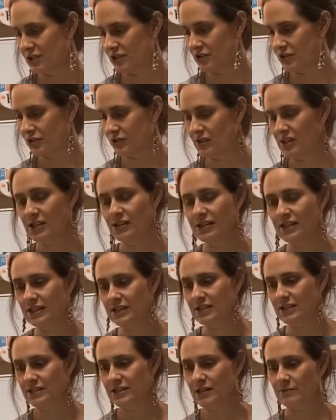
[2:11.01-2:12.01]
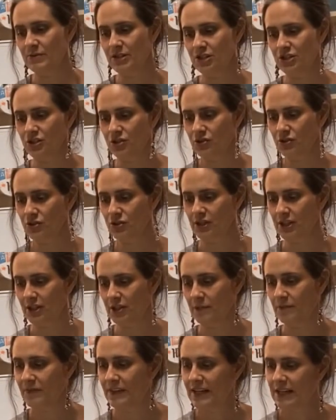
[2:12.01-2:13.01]
You do need these, as I mentioned
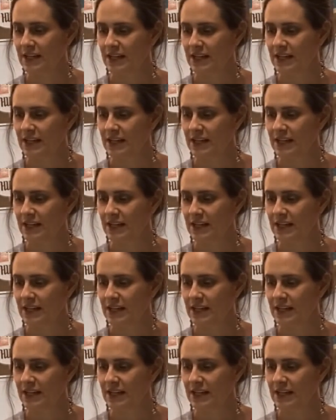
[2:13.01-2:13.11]
earlier,